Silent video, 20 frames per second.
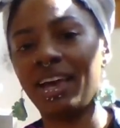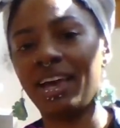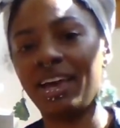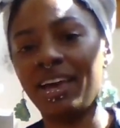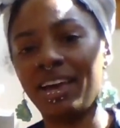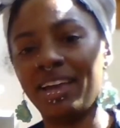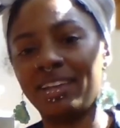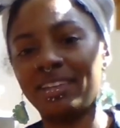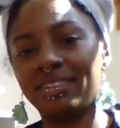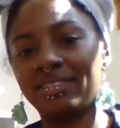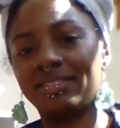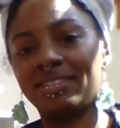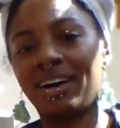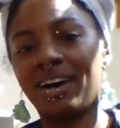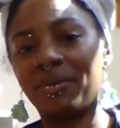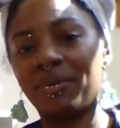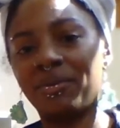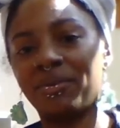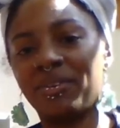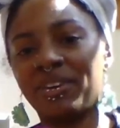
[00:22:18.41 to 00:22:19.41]
and it's
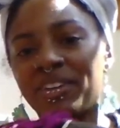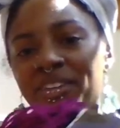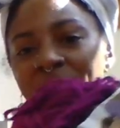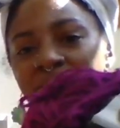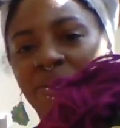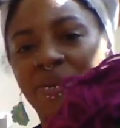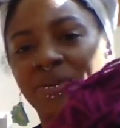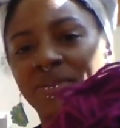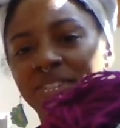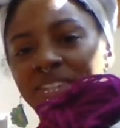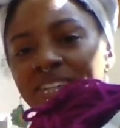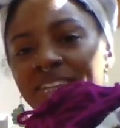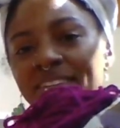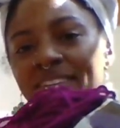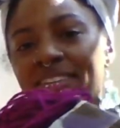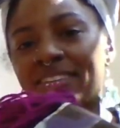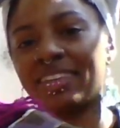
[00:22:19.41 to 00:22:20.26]
not what you're holding.